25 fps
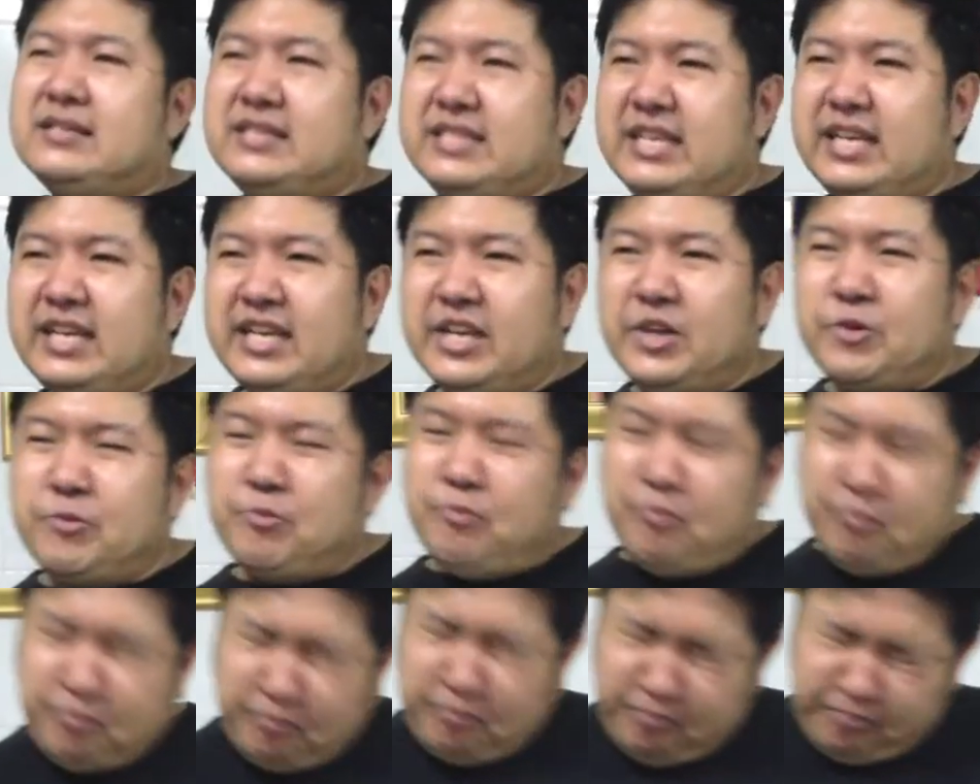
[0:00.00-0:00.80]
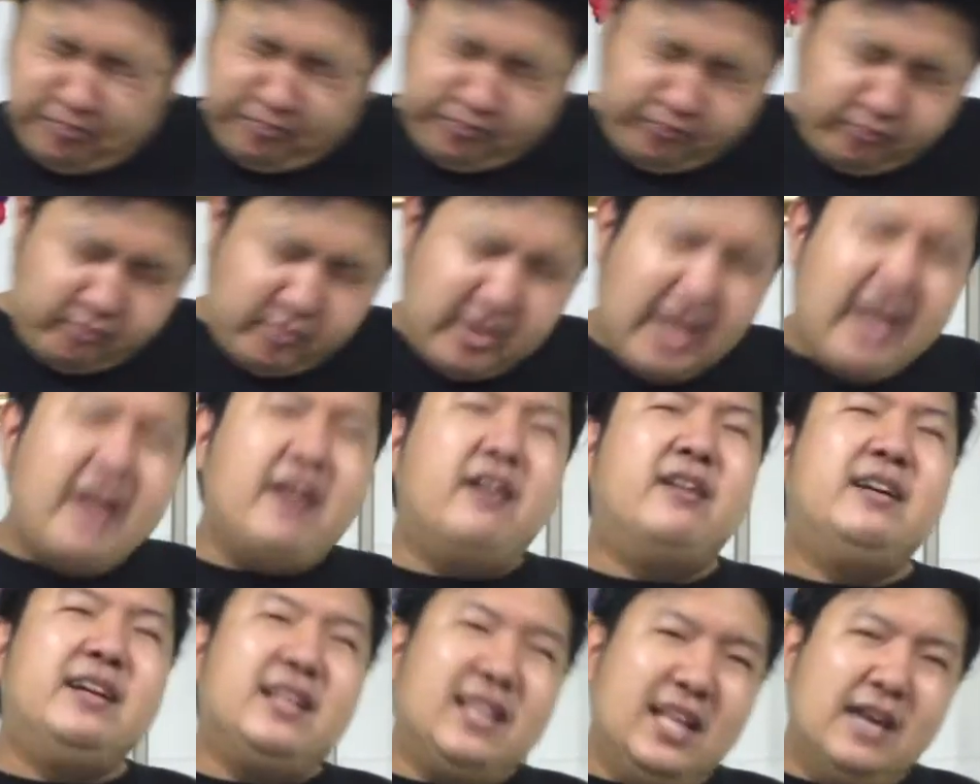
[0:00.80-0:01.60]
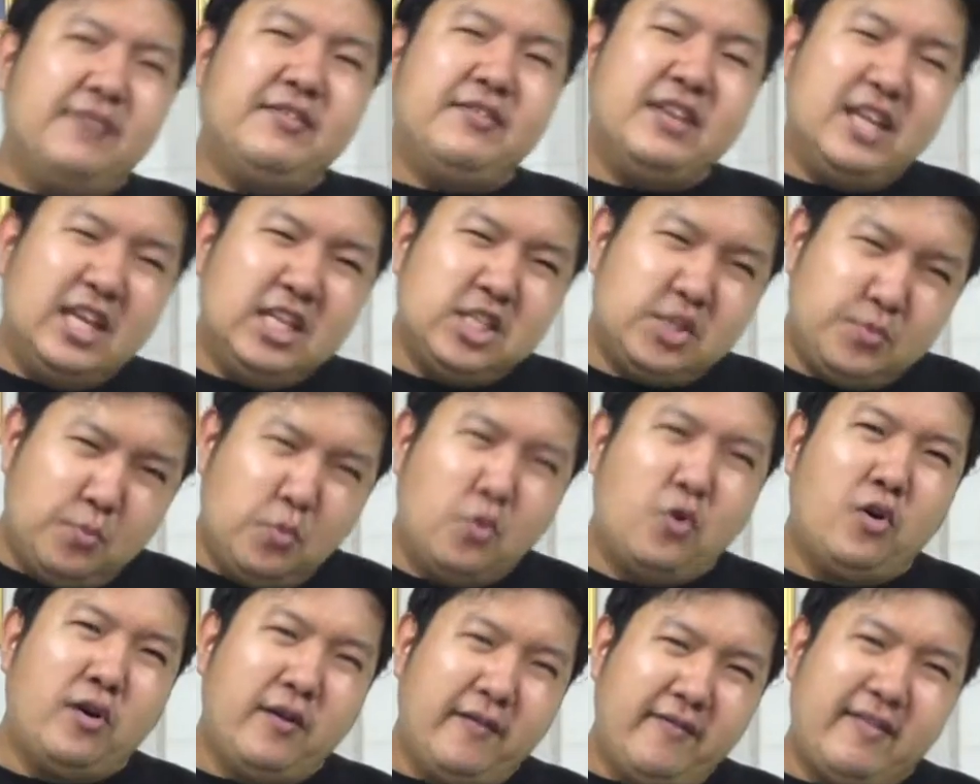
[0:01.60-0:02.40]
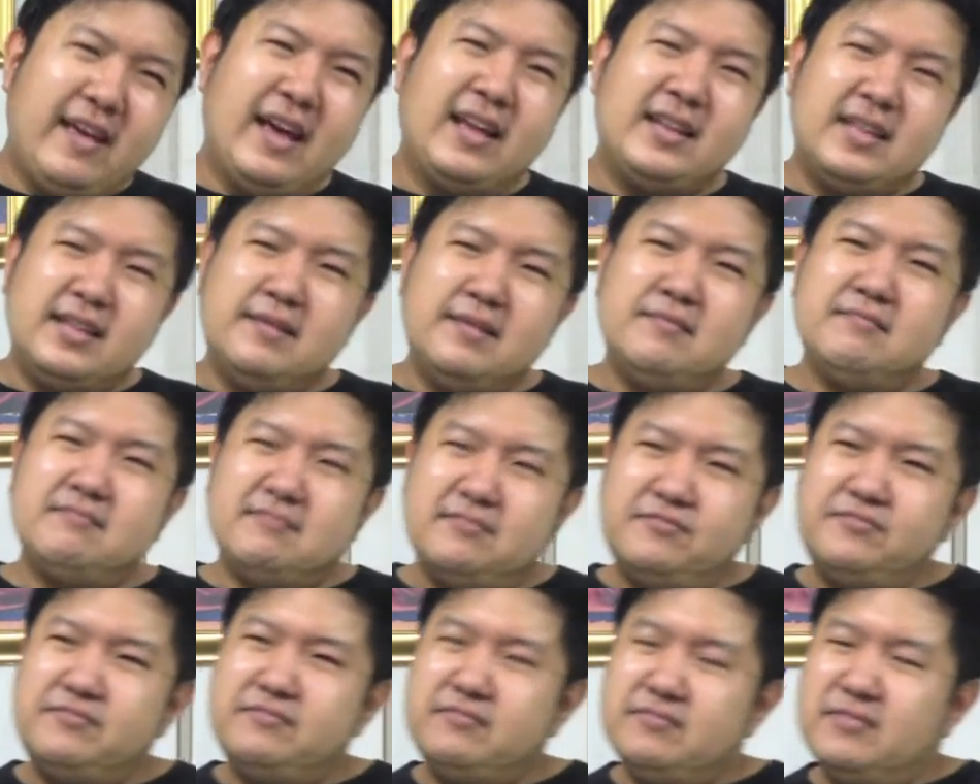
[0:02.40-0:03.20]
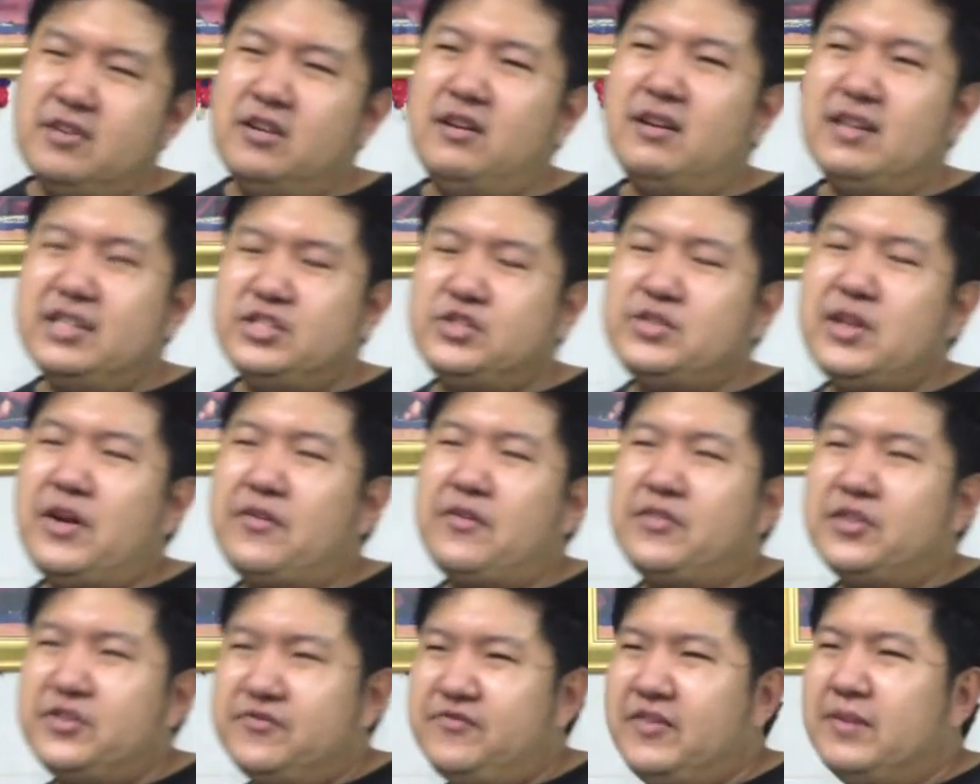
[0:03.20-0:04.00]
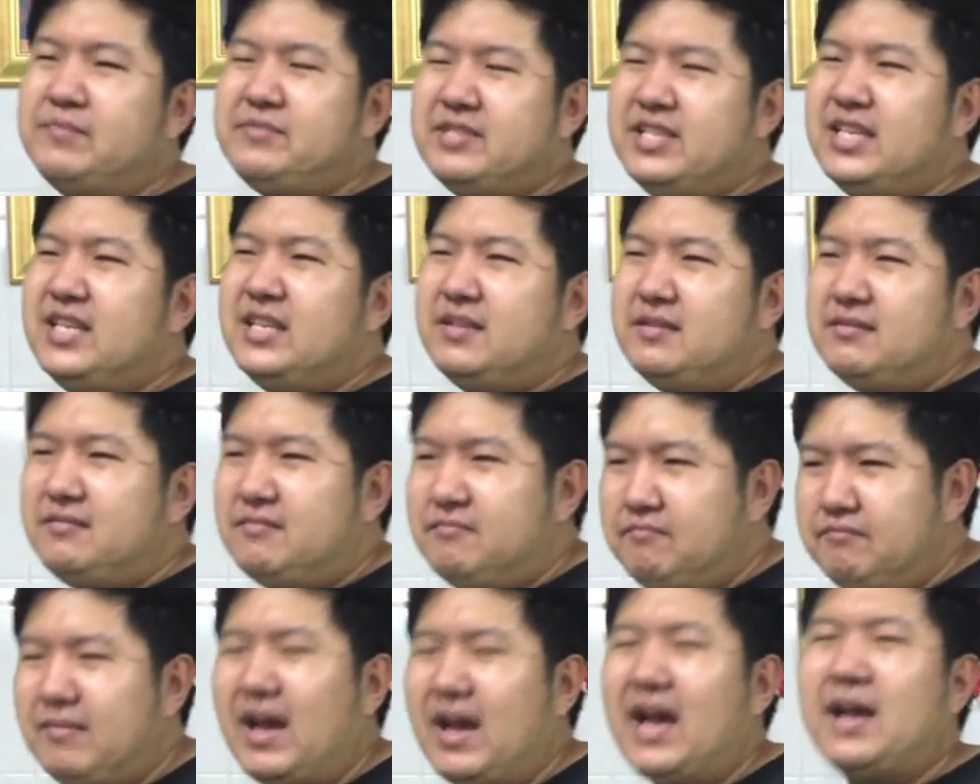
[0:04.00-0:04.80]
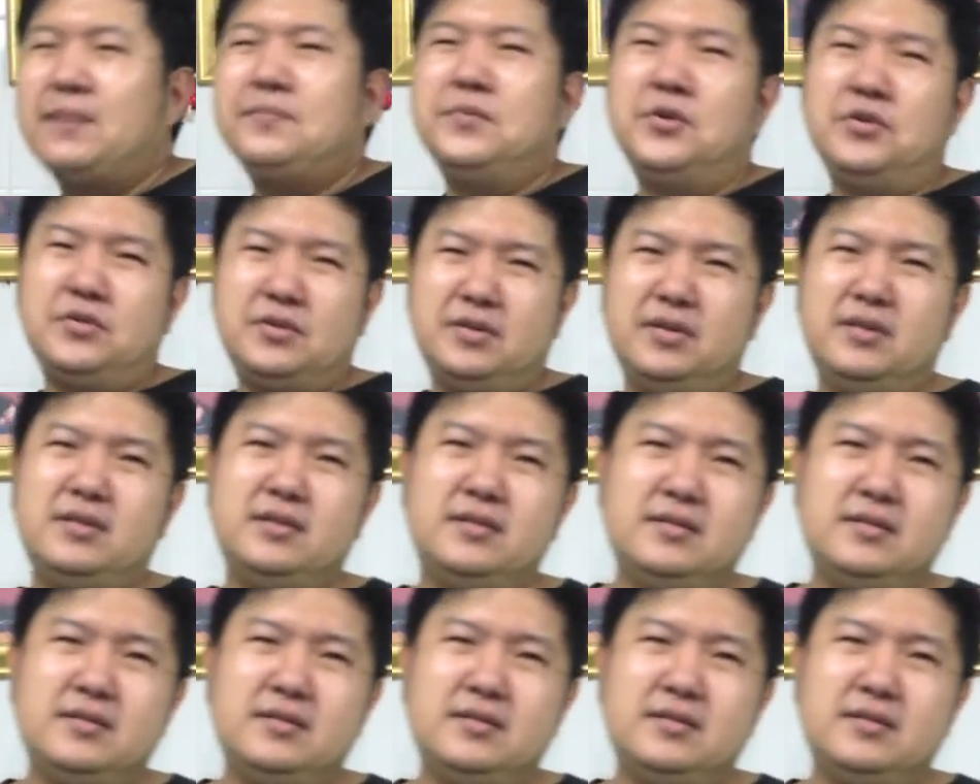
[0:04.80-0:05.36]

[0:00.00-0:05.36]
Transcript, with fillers: the Air 11 inch more than the early 2015 MacBook,